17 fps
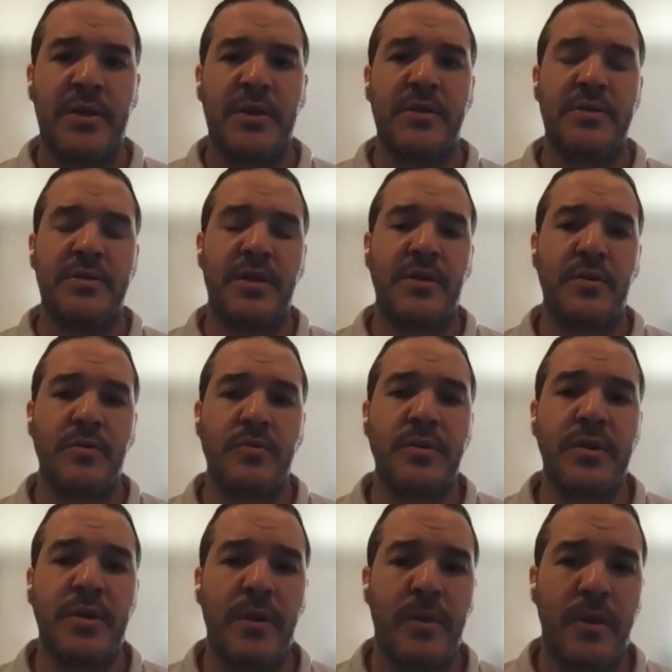is that they're
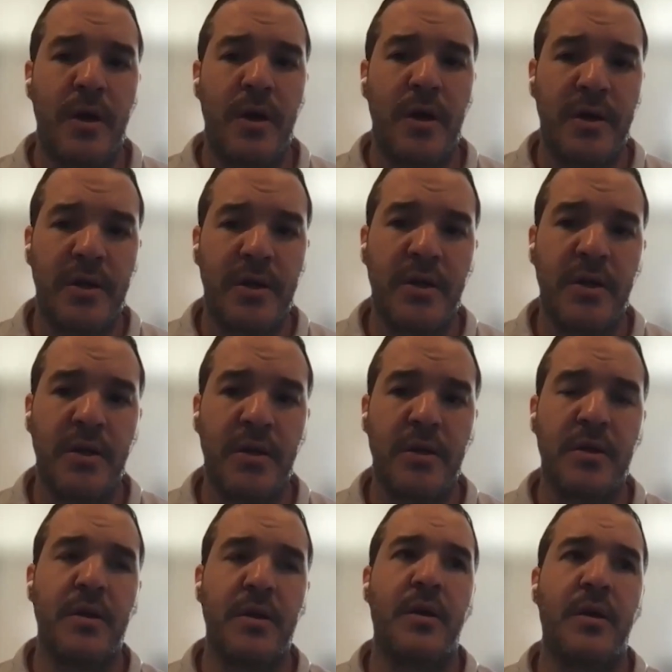really
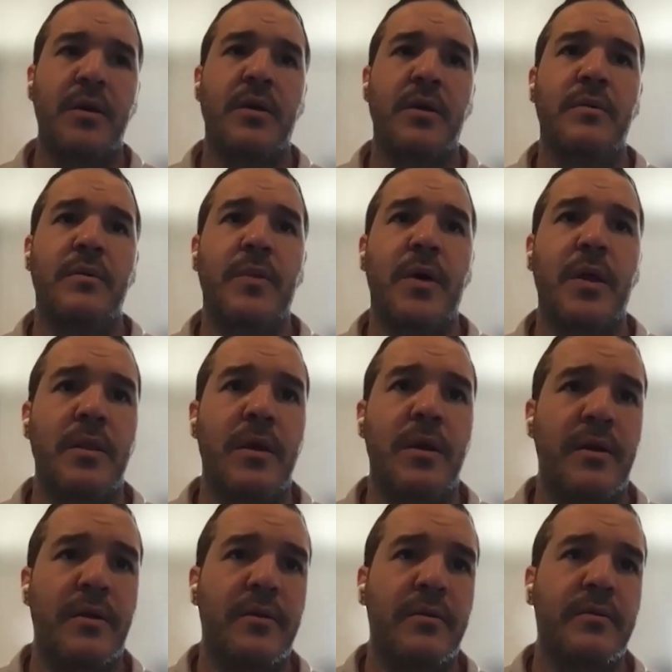unlocking a
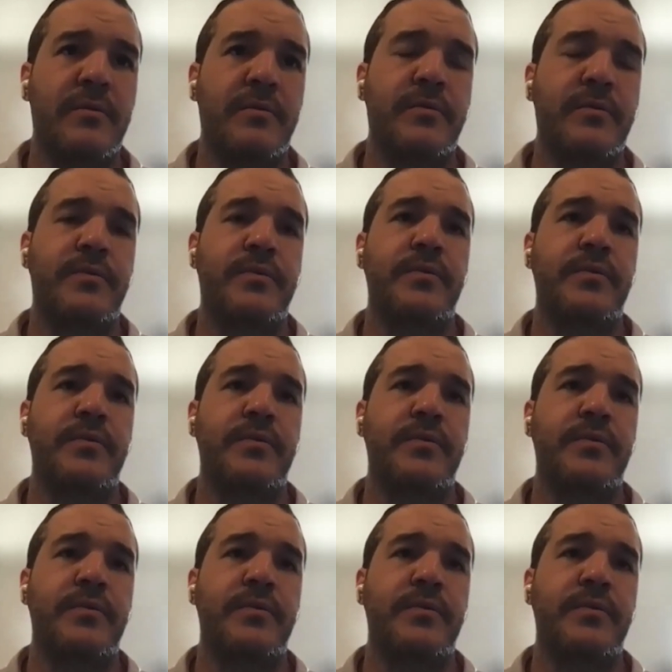lot of